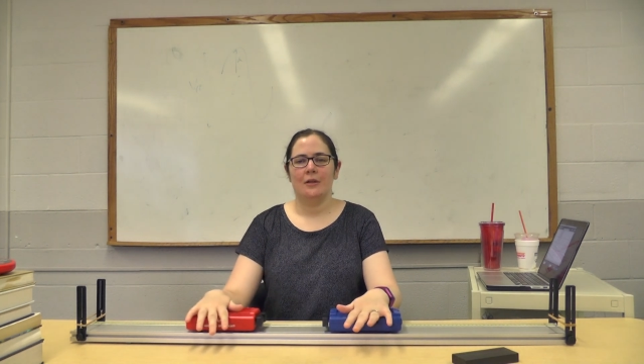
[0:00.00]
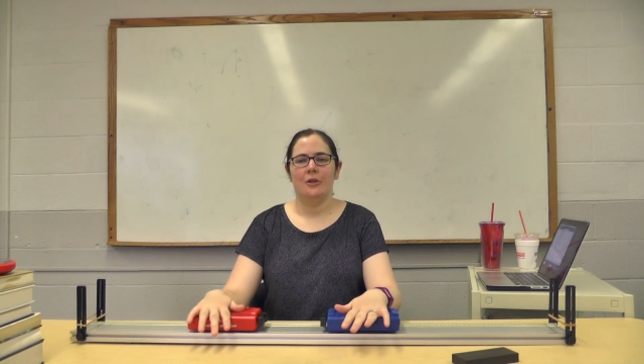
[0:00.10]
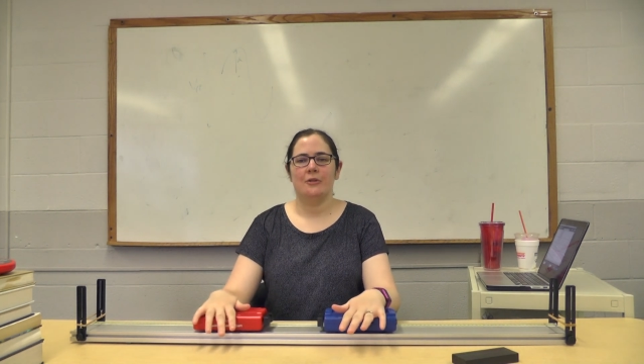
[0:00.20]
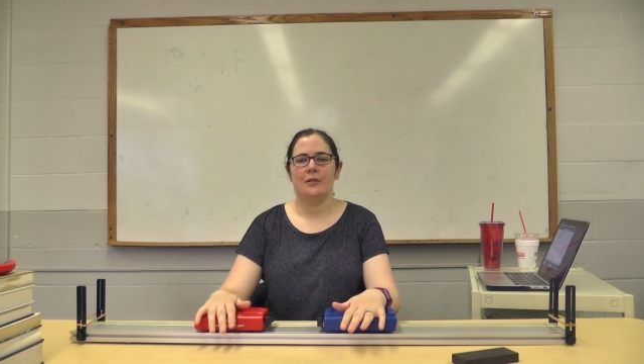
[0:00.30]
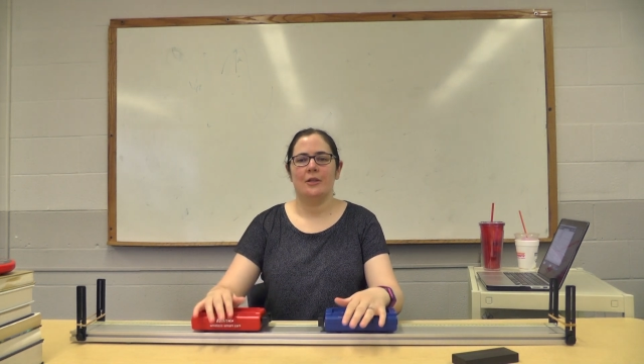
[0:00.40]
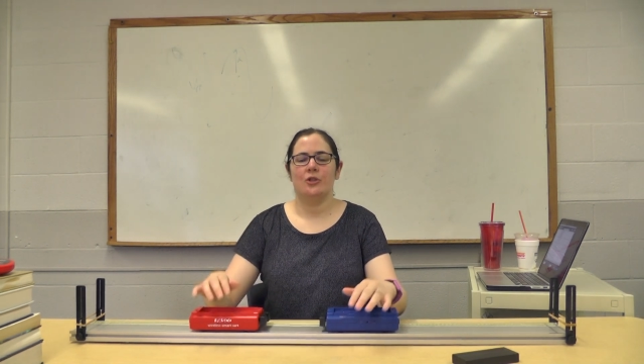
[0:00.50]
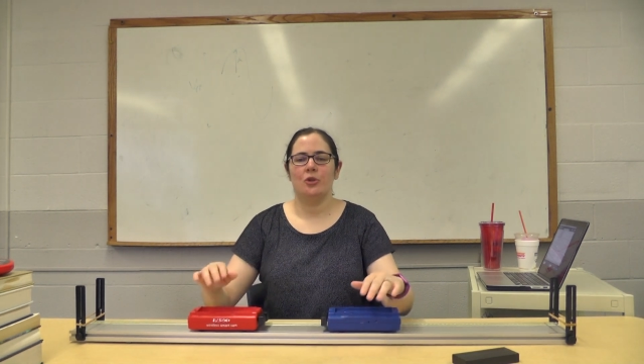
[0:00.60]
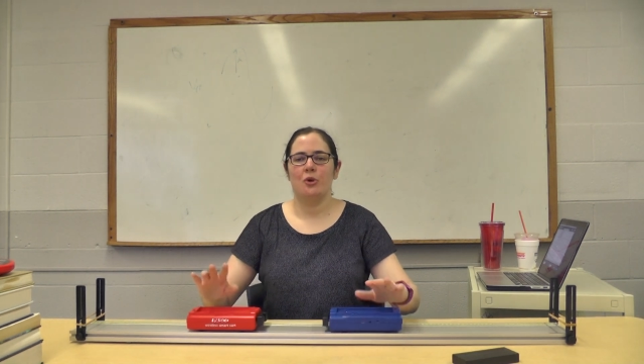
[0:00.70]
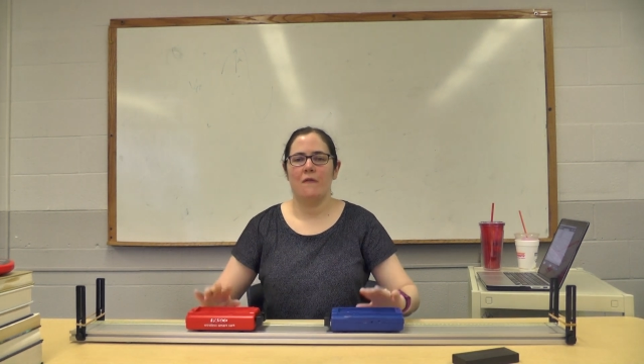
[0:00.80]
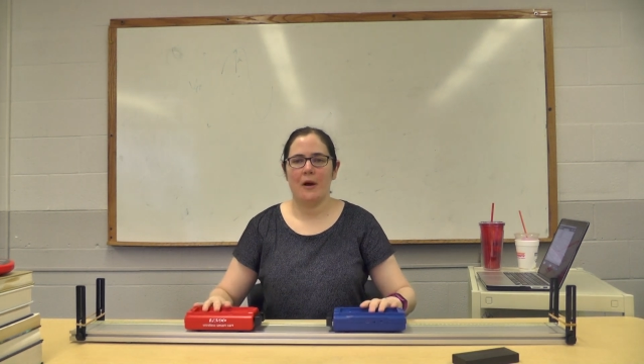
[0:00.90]
using
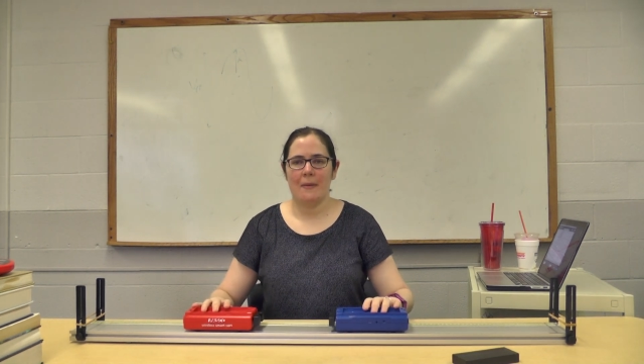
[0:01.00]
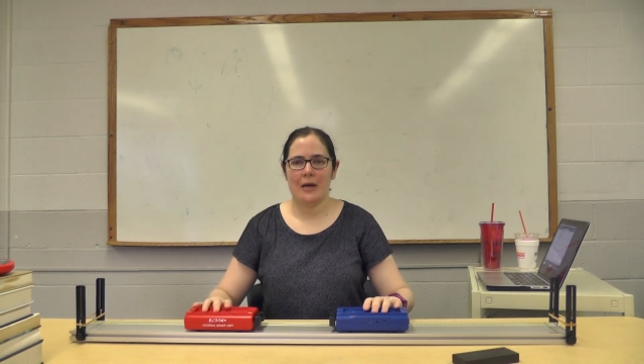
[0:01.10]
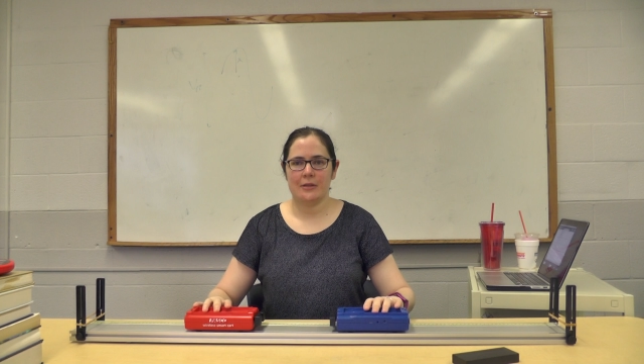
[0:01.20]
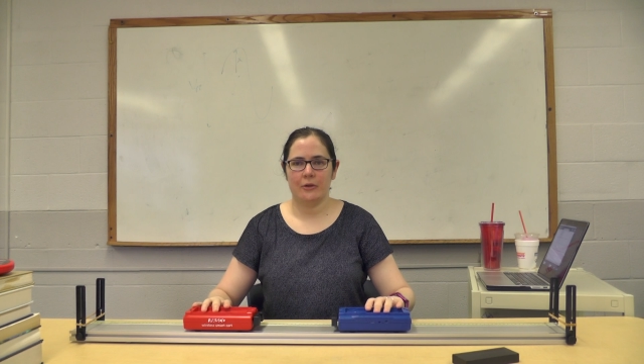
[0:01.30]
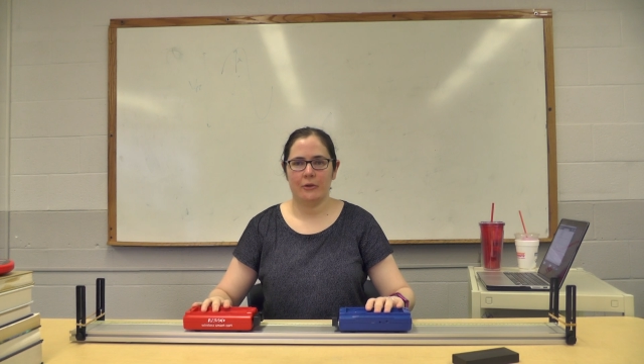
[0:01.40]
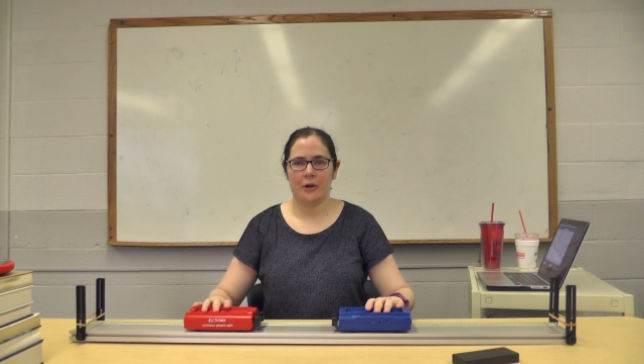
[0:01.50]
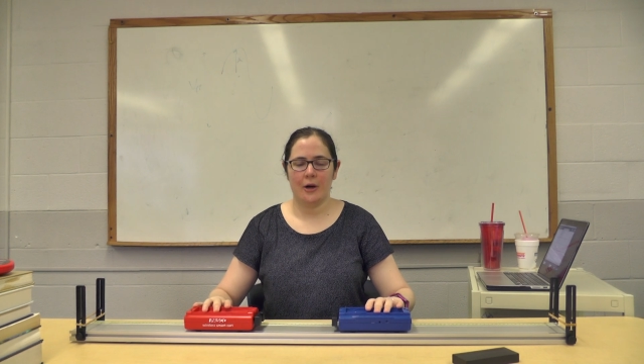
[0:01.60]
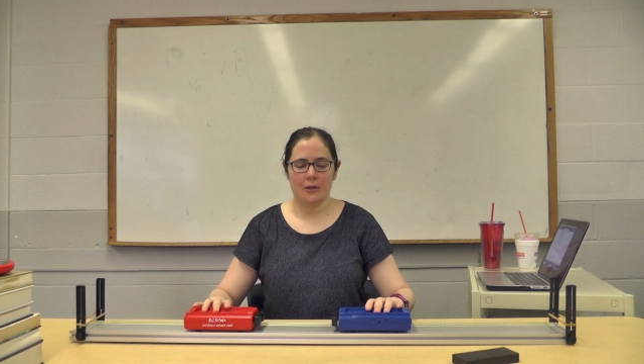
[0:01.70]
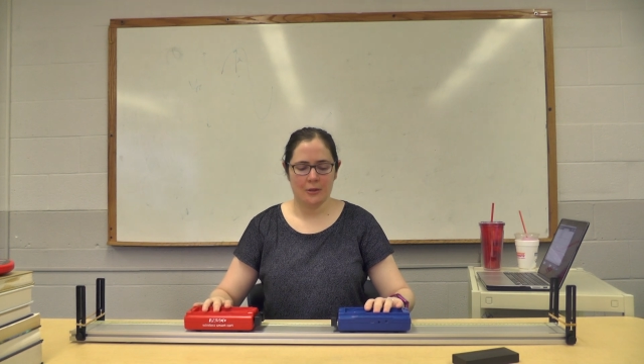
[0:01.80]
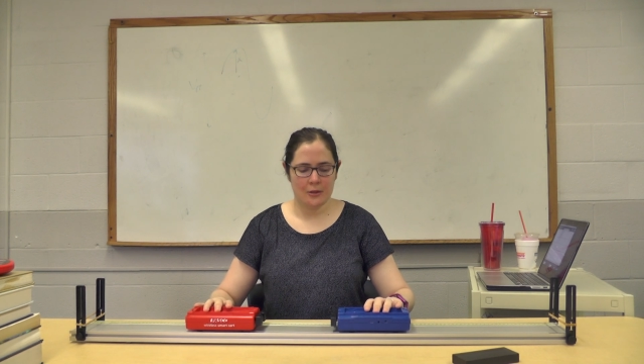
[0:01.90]
two of our Pasco
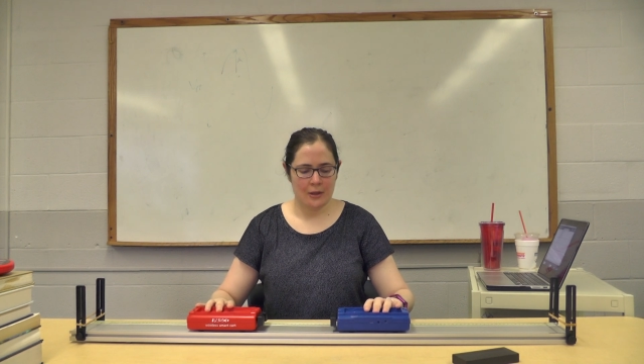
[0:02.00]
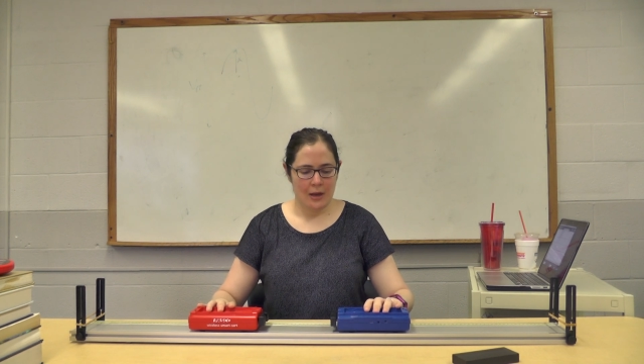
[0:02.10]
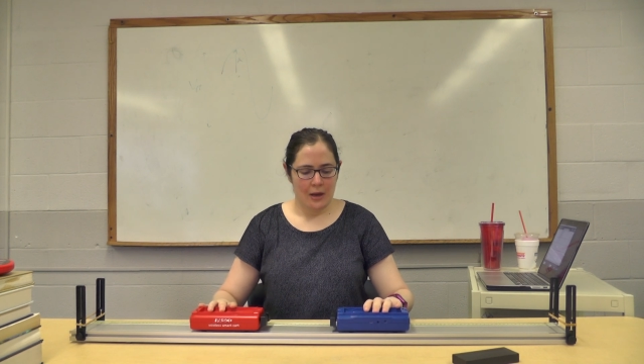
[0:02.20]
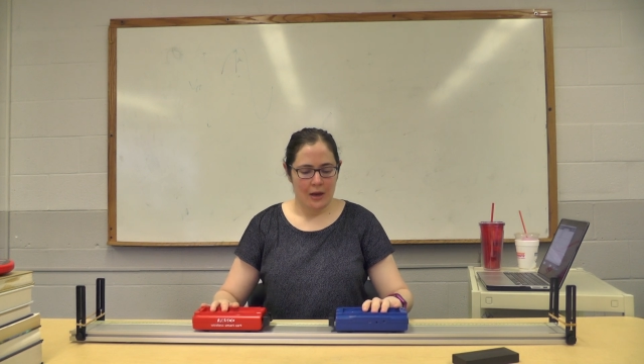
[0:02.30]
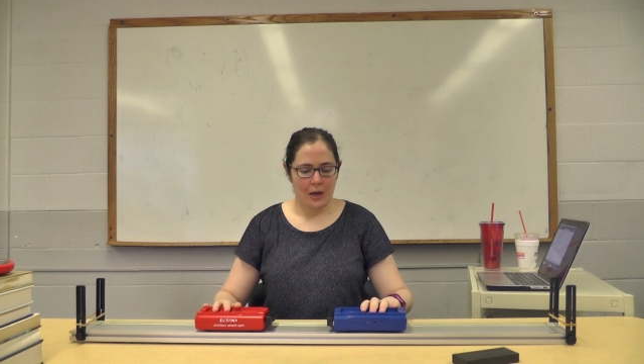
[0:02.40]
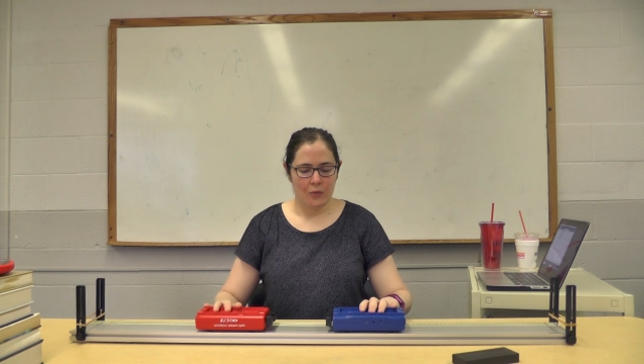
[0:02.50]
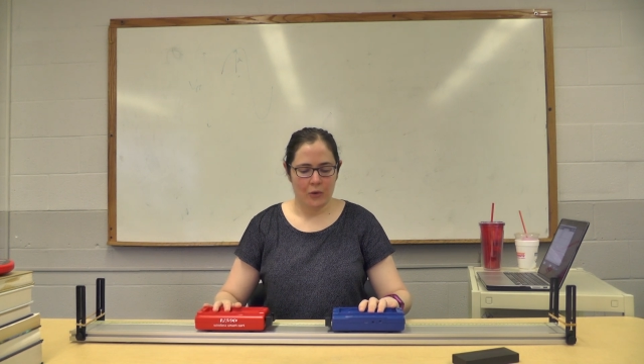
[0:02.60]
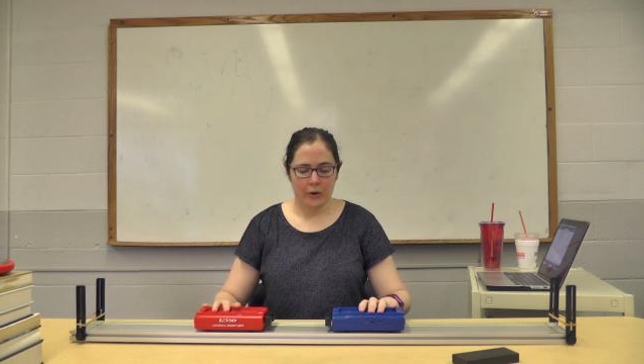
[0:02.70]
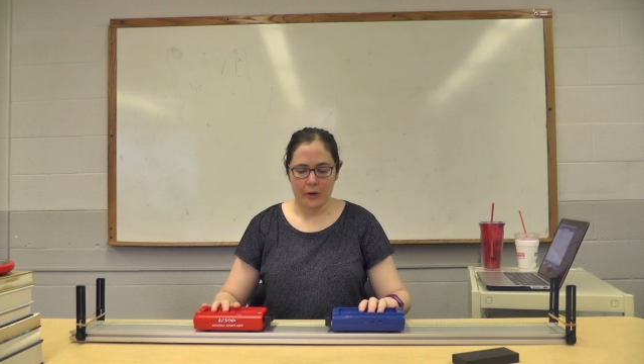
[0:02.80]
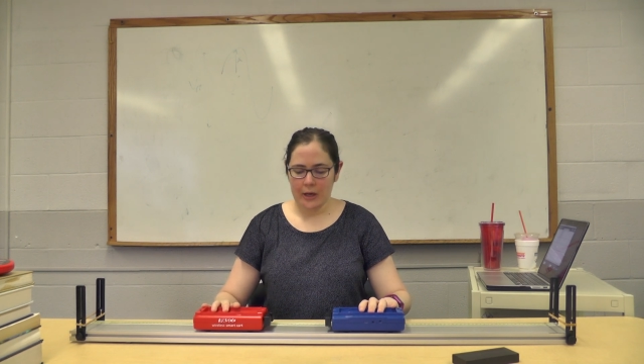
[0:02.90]
carts, and
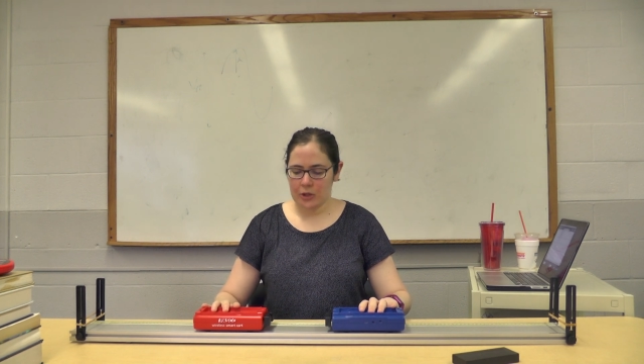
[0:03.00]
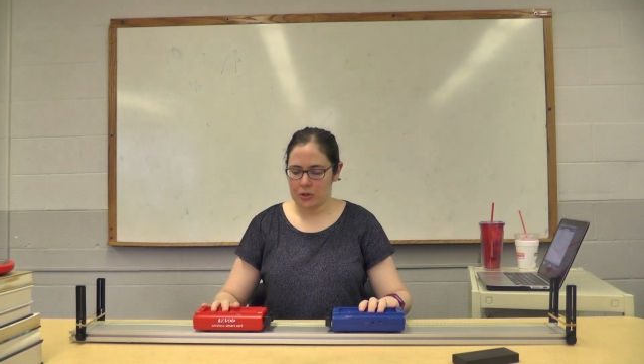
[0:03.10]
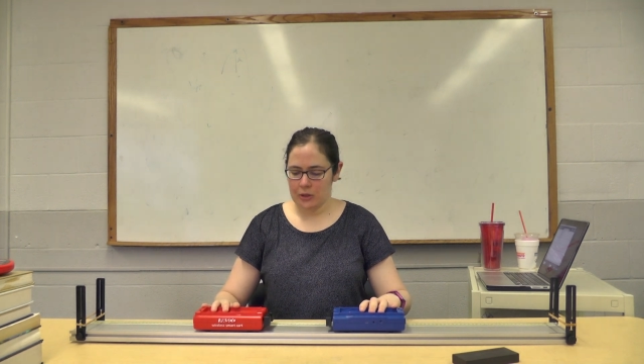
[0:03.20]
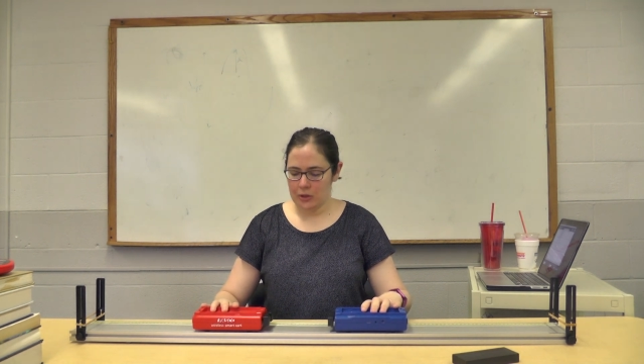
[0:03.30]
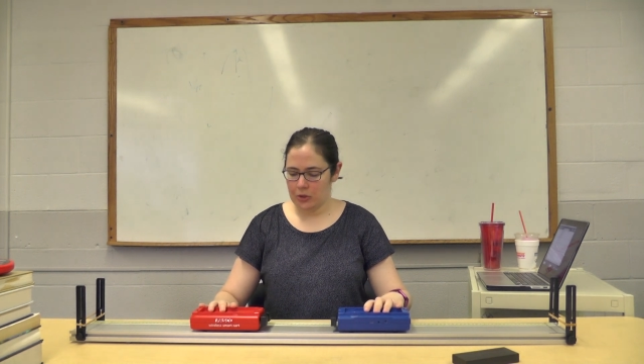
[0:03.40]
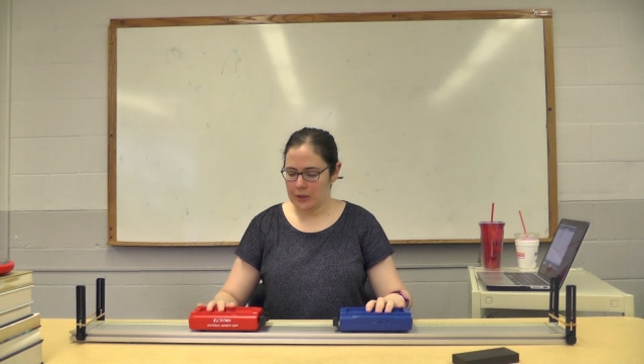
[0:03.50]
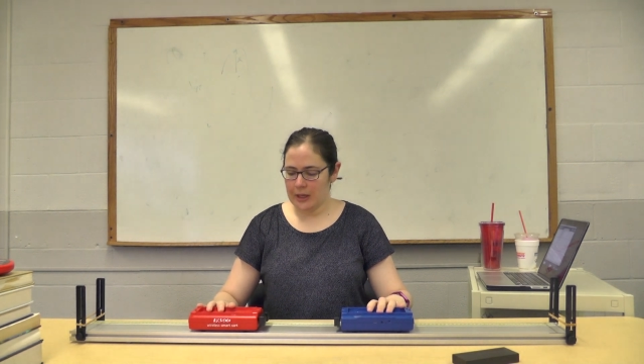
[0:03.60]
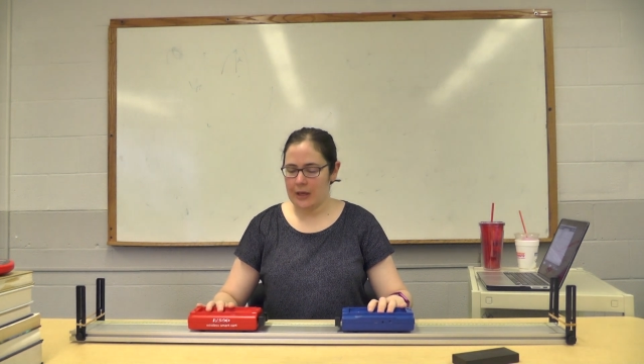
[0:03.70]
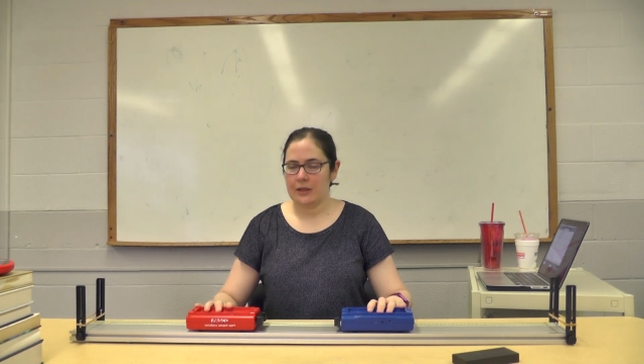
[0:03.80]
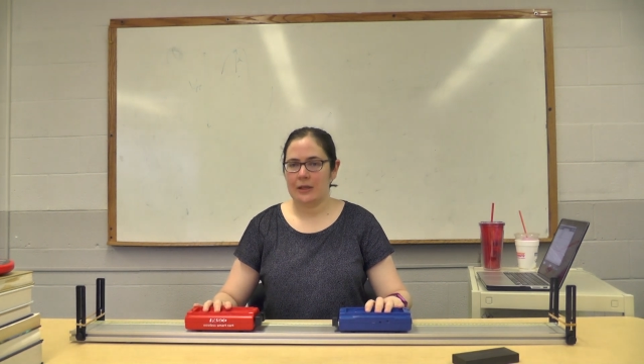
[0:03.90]
we're going to actually look at